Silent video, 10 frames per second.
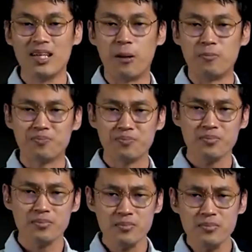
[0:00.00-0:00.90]
Now,
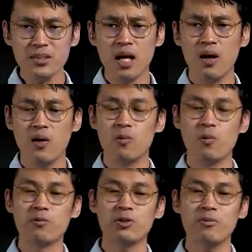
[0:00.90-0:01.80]

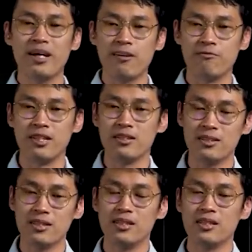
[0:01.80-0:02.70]
when we talk about Advent,